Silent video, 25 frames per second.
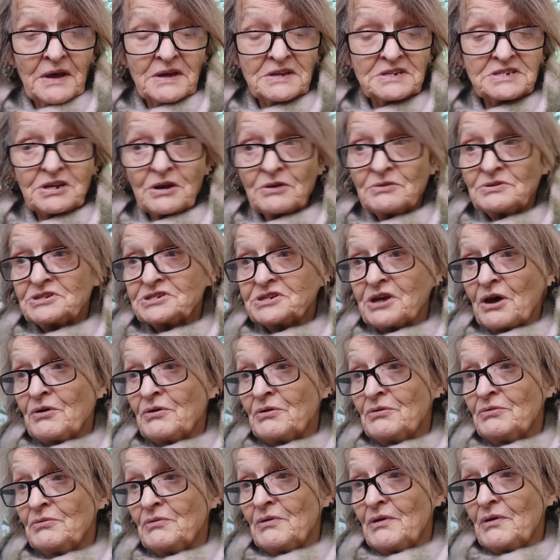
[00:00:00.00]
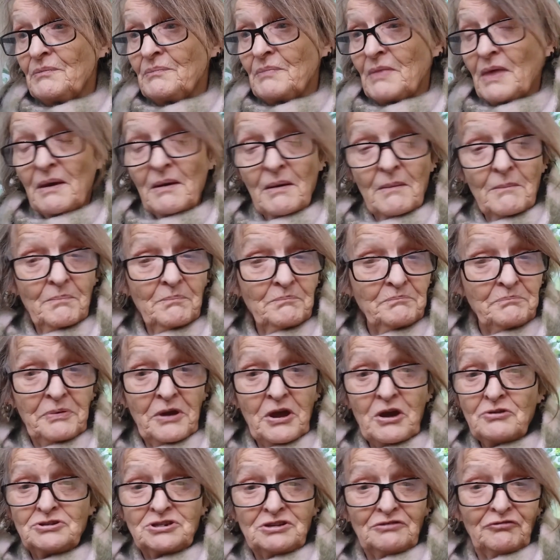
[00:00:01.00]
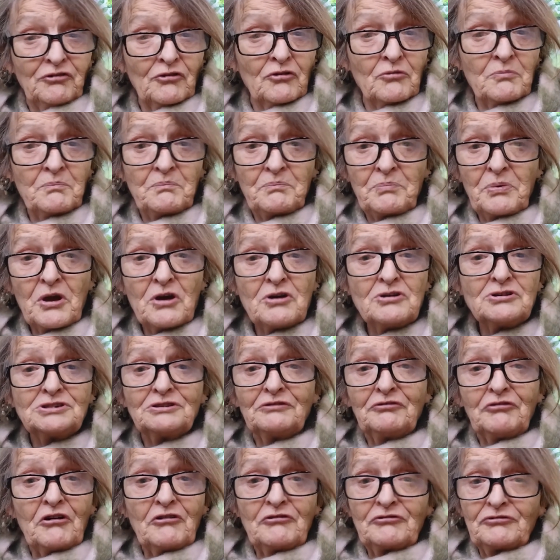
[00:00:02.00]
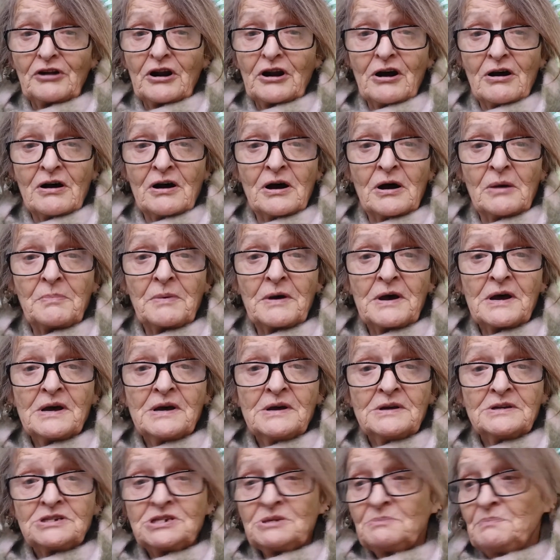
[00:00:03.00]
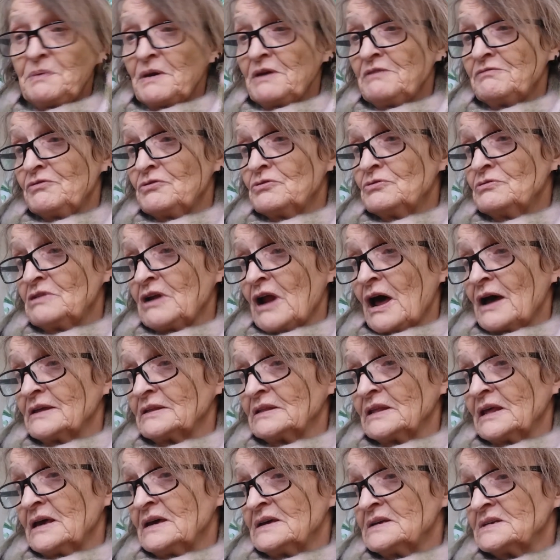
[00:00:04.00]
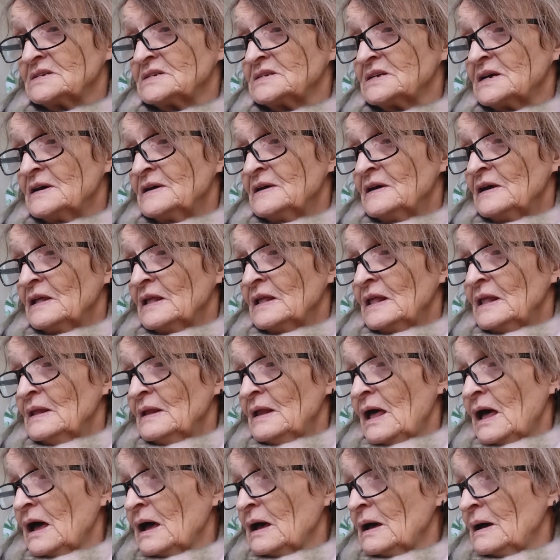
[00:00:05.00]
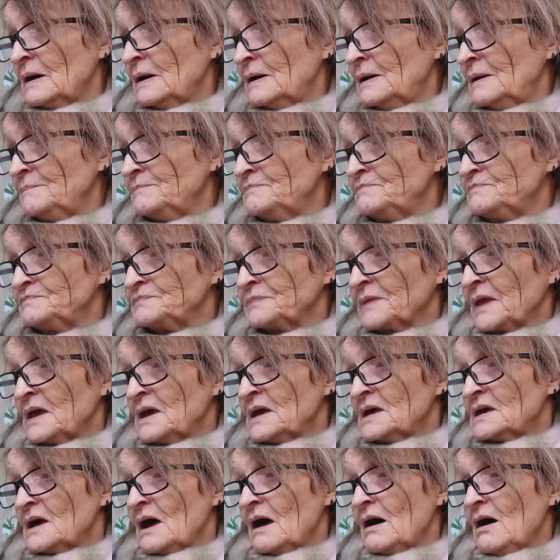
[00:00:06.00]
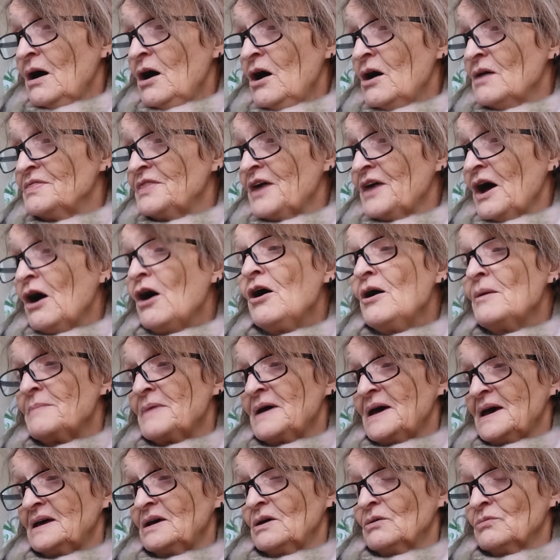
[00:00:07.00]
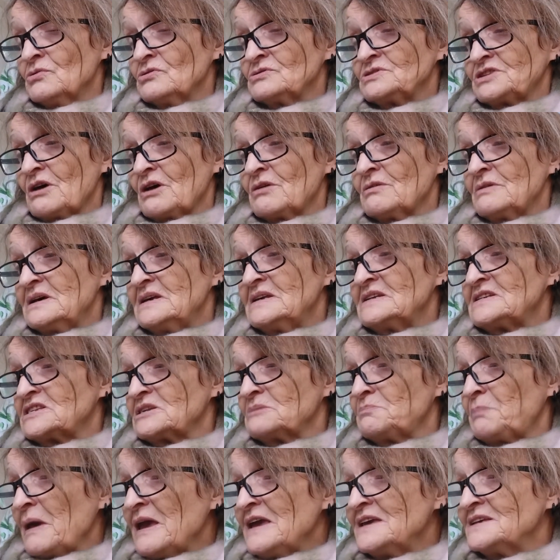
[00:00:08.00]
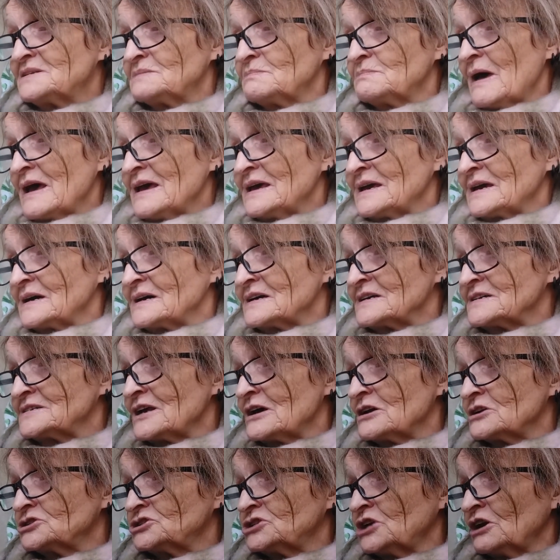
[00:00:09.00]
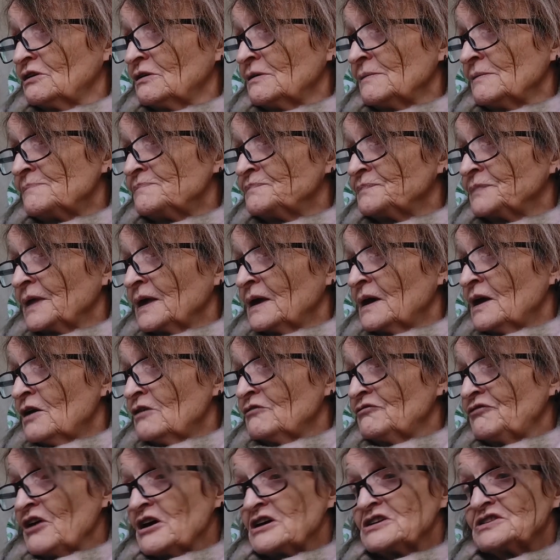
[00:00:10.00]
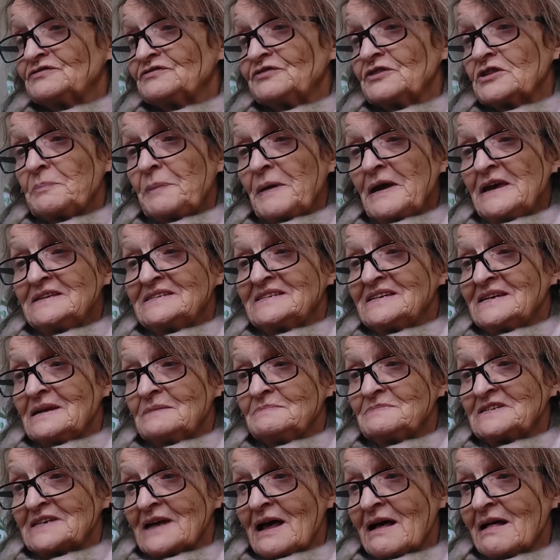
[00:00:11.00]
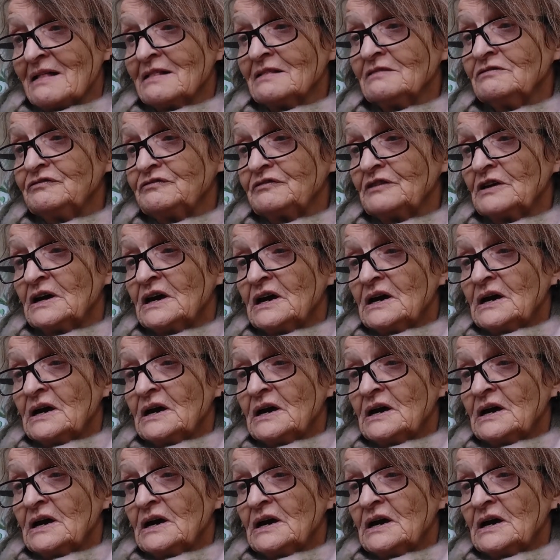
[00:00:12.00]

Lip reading: So beautiful for Herb to be ruled like this. The hermit also is the peacemaker, searching first for the peace in himself